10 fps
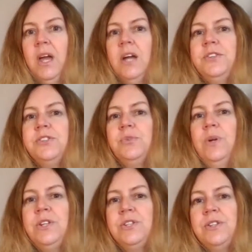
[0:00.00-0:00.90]
and
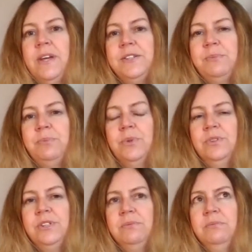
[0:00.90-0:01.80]
switched their
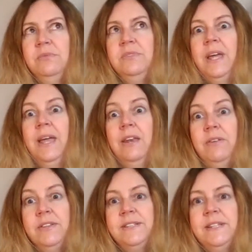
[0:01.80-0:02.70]
support to
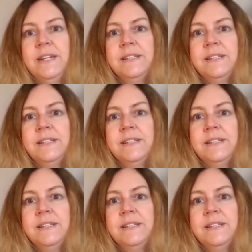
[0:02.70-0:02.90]
Henry VI.